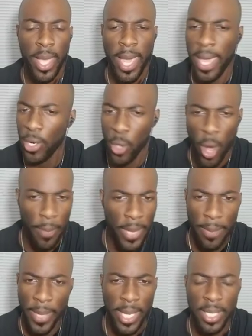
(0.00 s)
And no, I'm
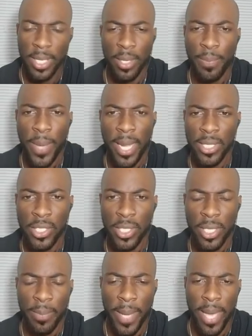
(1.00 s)
not making an
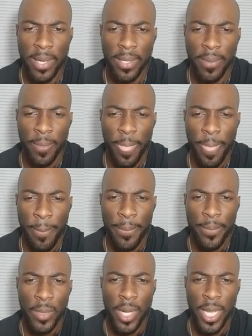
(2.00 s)
apology about it.
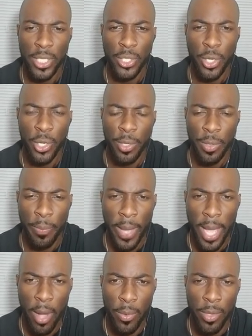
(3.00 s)
Let's show them the
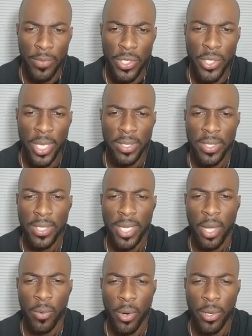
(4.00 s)
power of the Justice
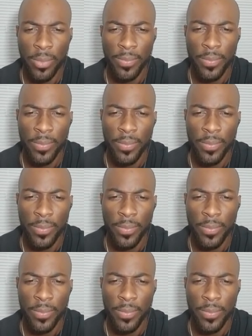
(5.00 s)
Network.